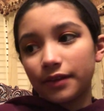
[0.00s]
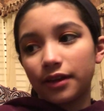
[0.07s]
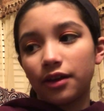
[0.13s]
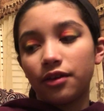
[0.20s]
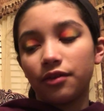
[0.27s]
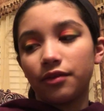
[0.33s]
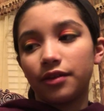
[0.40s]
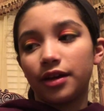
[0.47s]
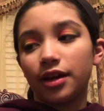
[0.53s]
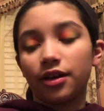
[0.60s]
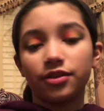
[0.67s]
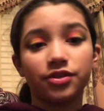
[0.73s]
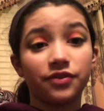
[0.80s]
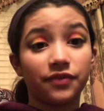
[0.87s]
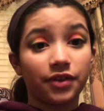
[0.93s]
Oh, and I
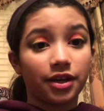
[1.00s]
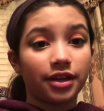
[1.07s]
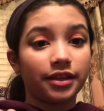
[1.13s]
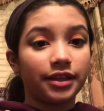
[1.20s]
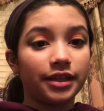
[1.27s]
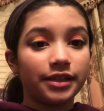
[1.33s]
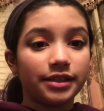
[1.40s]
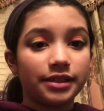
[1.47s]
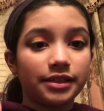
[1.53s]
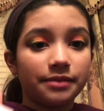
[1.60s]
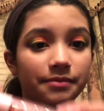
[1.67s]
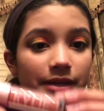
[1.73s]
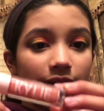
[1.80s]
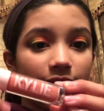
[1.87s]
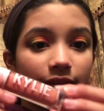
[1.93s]
also forgot this.
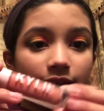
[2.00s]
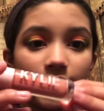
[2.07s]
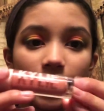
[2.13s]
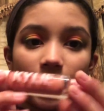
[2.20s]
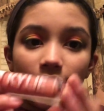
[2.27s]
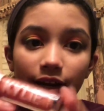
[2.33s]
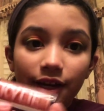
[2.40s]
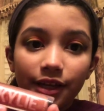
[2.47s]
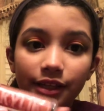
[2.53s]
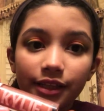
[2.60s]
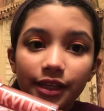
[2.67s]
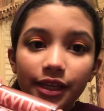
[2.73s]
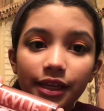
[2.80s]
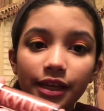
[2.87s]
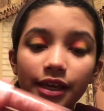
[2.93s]
My
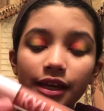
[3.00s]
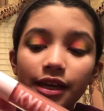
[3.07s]
Kylie